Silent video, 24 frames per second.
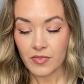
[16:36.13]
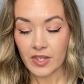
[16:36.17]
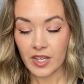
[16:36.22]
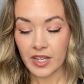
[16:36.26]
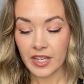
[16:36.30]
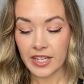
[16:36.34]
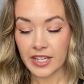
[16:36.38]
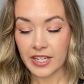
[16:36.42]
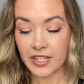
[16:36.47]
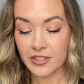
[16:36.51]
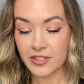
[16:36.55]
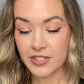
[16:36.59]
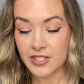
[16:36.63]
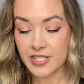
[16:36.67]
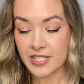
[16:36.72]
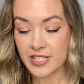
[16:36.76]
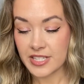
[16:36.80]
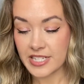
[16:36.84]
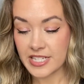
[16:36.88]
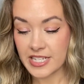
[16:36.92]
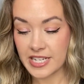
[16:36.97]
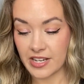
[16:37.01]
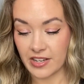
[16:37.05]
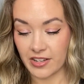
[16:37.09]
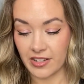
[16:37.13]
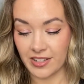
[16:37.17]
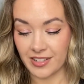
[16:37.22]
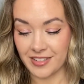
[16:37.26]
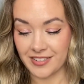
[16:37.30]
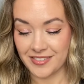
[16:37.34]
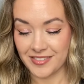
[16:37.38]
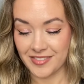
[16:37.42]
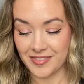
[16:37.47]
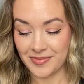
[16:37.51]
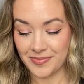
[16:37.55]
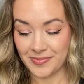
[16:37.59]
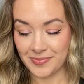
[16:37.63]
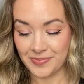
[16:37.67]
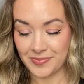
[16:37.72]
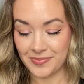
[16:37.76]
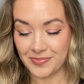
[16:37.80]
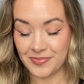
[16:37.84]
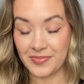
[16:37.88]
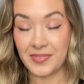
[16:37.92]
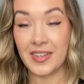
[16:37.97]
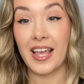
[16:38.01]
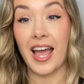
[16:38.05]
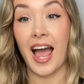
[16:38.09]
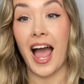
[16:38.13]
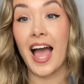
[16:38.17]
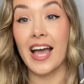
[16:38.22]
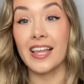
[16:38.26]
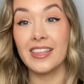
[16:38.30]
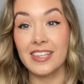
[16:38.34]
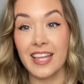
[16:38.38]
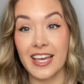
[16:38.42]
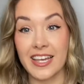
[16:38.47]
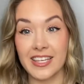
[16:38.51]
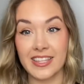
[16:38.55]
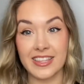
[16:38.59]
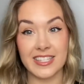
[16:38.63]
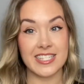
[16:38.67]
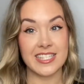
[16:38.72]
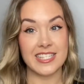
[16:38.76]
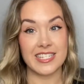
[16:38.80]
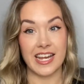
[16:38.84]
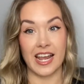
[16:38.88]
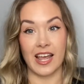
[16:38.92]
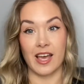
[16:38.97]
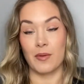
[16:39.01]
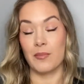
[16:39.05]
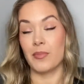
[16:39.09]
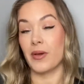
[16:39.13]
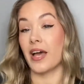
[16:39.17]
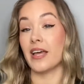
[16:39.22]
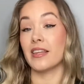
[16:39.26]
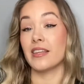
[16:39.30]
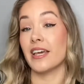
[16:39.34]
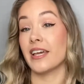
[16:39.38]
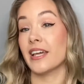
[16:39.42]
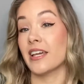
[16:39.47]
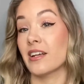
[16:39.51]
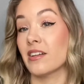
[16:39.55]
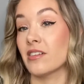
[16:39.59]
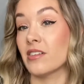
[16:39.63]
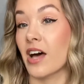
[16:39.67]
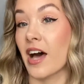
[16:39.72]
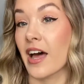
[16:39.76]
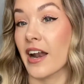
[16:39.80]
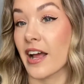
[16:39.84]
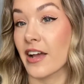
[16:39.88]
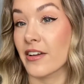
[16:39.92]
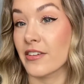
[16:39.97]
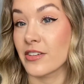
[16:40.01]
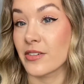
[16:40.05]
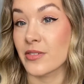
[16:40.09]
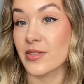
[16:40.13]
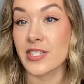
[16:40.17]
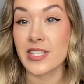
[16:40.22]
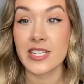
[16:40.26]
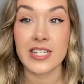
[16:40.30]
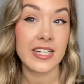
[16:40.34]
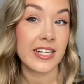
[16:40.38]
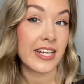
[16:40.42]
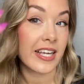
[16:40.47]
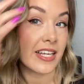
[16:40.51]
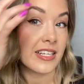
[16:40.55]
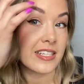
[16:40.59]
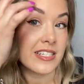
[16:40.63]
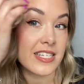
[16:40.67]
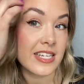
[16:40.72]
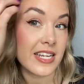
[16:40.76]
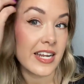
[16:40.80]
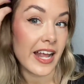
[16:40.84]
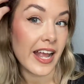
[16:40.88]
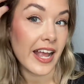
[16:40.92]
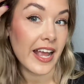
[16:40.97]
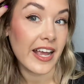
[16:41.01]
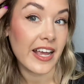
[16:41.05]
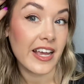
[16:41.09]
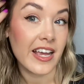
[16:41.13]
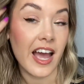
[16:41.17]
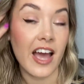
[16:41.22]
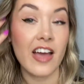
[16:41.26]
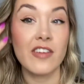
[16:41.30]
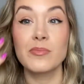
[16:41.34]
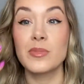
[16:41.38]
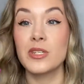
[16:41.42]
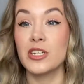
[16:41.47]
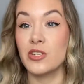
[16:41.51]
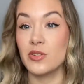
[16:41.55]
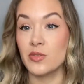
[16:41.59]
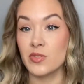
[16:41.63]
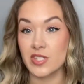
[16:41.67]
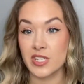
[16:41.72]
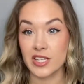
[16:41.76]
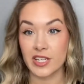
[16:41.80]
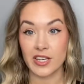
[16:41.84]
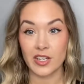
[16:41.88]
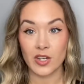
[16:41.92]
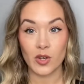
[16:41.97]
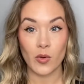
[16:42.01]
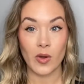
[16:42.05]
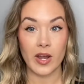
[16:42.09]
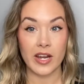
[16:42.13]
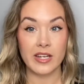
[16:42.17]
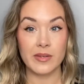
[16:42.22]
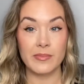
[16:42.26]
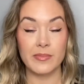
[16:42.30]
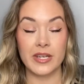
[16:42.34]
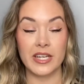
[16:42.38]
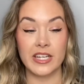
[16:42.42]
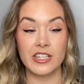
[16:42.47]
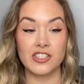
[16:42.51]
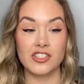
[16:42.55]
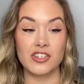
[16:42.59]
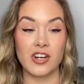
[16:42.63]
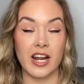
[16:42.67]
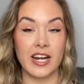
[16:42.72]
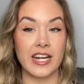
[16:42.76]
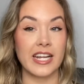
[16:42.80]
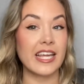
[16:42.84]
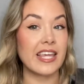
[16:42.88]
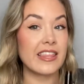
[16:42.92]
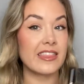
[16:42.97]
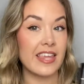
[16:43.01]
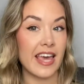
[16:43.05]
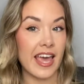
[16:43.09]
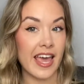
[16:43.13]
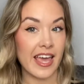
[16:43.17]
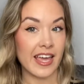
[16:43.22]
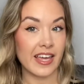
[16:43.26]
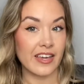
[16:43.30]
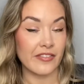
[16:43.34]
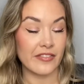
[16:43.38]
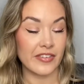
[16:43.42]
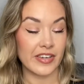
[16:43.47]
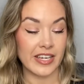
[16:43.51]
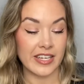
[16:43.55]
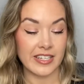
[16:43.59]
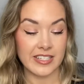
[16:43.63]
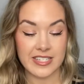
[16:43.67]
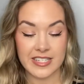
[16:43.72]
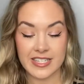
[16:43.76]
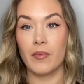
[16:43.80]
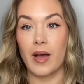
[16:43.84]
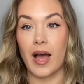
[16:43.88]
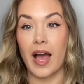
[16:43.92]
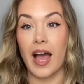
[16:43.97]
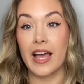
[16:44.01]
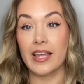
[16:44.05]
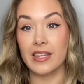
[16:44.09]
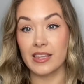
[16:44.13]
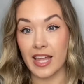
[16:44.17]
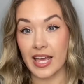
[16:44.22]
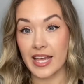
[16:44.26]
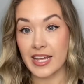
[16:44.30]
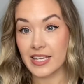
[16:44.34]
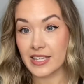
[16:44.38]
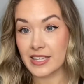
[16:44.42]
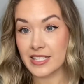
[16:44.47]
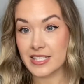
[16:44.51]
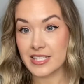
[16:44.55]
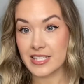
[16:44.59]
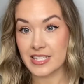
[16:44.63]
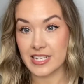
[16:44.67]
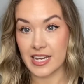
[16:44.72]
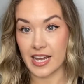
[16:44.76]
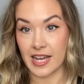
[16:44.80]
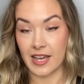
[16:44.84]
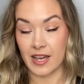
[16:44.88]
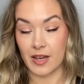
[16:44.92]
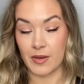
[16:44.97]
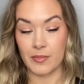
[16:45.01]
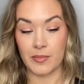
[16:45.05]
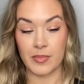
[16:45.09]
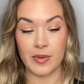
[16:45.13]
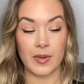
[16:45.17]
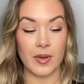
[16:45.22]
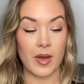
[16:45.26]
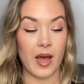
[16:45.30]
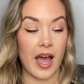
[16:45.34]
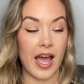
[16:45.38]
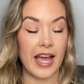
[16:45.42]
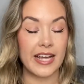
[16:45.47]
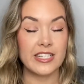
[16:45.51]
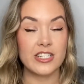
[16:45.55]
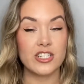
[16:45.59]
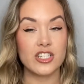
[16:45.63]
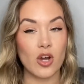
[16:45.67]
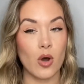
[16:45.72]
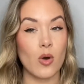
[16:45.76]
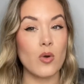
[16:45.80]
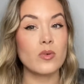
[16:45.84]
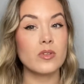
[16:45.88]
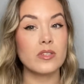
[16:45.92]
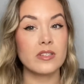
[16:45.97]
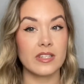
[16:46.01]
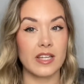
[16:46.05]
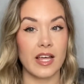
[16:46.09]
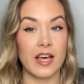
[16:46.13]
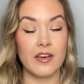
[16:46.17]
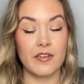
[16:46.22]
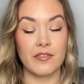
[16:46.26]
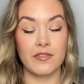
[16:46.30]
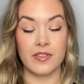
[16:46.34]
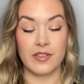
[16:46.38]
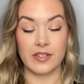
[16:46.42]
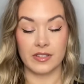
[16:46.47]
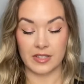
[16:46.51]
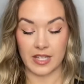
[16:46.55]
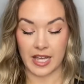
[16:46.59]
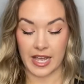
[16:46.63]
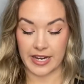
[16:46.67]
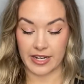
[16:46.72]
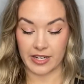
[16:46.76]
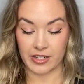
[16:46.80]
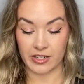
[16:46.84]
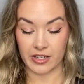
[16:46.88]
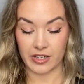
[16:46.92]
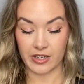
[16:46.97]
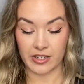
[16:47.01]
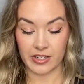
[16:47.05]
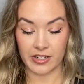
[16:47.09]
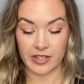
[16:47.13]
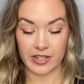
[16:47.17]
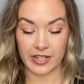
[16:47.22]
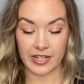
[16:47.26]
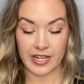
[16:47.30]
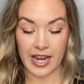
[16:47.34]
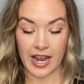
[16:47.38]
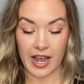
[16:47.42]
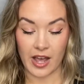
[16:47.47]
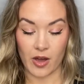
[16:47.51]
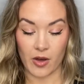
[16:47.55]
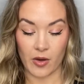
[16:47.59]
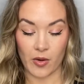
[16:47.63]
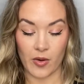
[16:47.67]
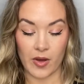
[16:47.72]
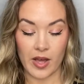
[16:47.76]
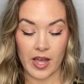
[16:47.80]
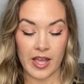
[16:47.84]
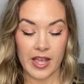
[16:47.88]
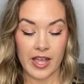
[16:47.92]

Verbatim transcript: here's the deal. I like the stamp. I like it a lot. I used it again today. I've been using it quite a bit, trying to get the hang of it. I like the stamp. I don't love the liner. Now,